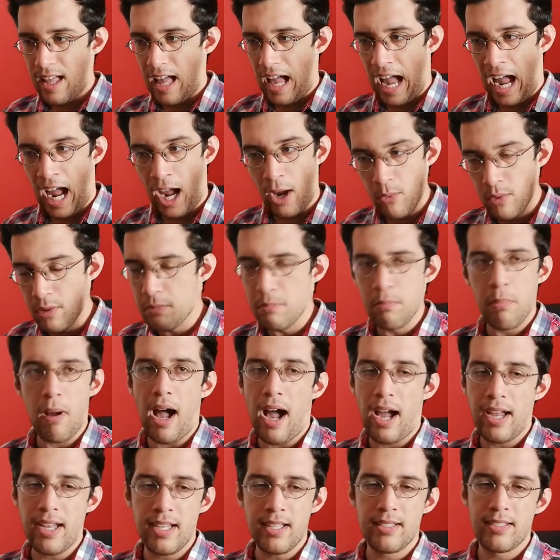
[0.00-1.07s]
I will
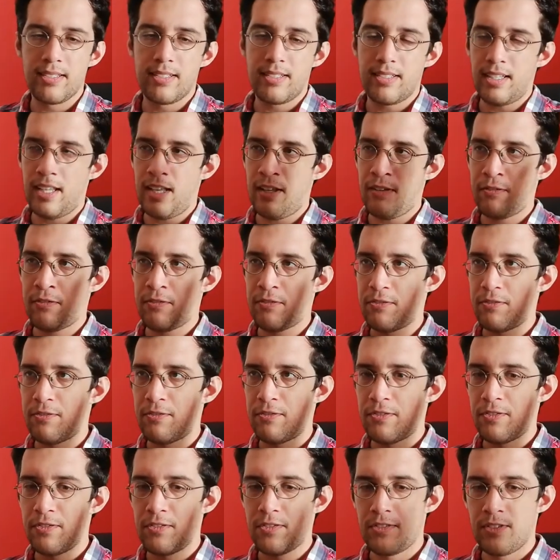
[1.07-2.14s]
buy it if
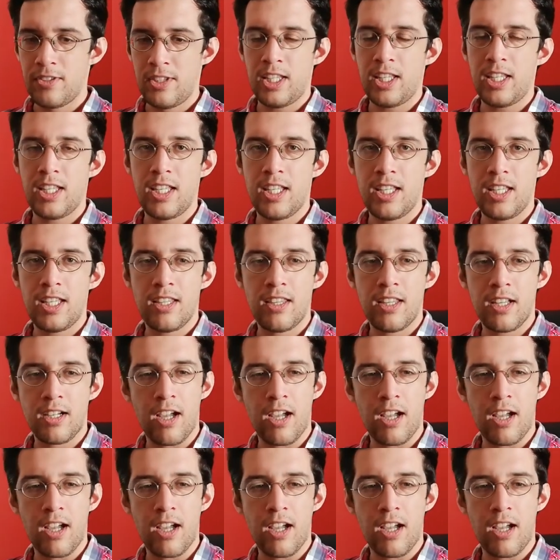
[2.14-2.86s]
the the